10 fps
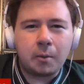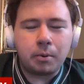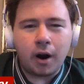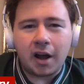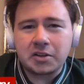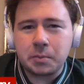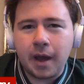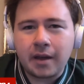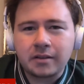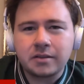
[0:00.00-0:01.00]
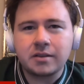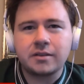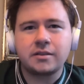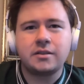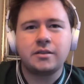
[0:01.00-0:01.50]
prospect?
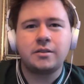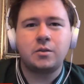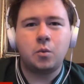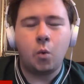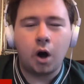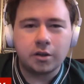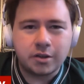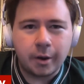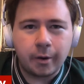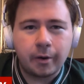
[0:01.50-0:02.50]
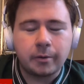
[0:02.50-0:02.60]
Juan Soto.